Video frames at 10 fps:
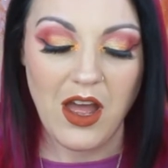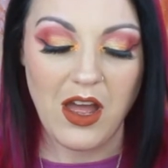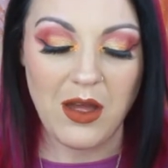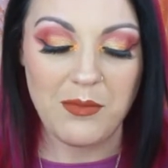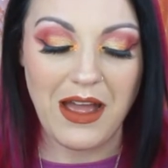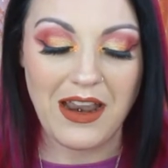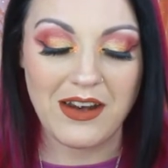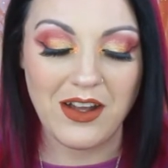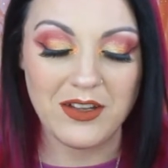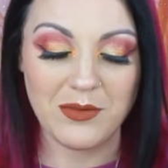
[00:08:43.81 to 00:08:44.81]
um, and
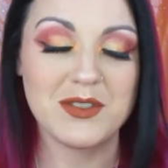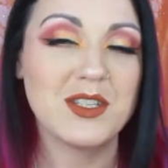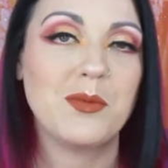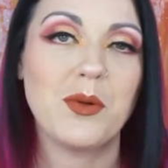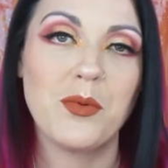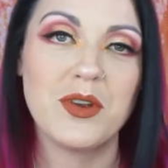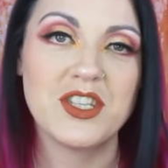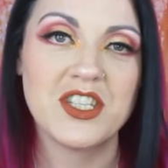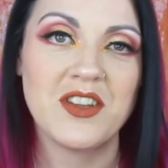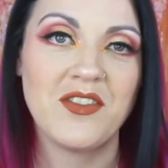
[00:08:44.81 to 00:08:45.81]
I am super
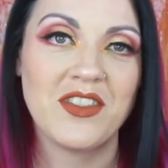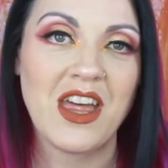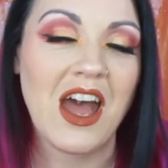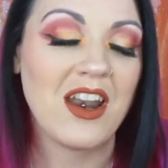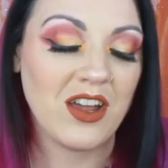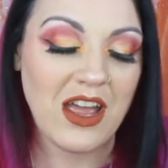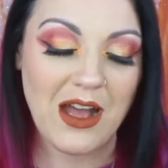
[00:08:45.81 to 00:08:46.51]
appreciative of that and I